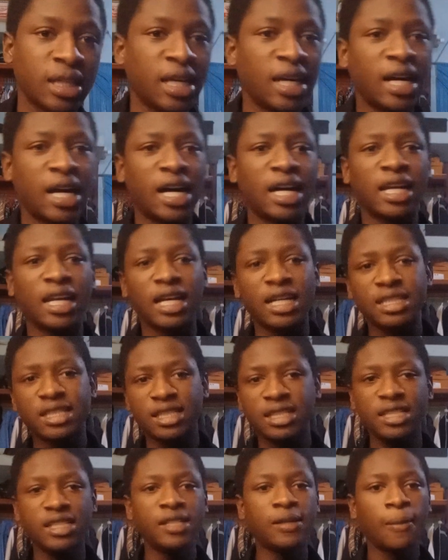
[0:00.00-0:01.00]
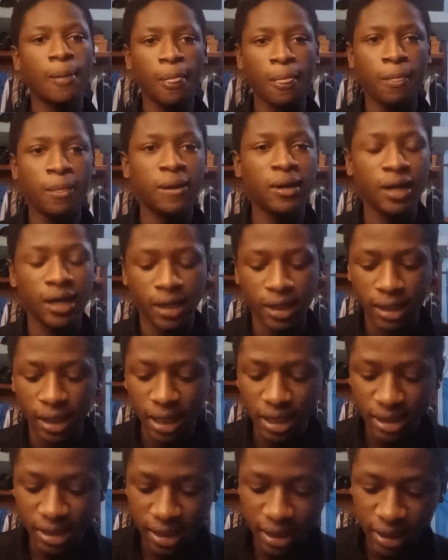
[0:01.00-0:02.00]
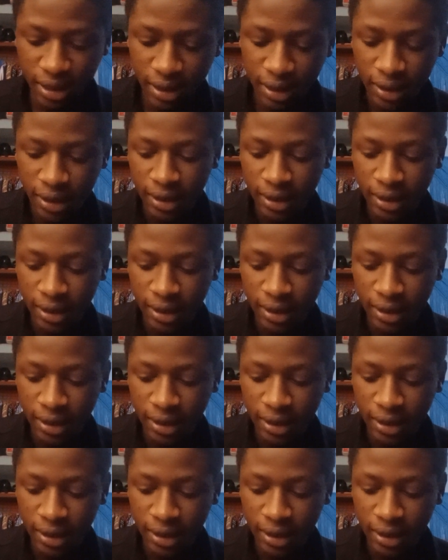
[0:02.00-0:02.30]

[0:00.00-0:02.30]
And lastly, the last thing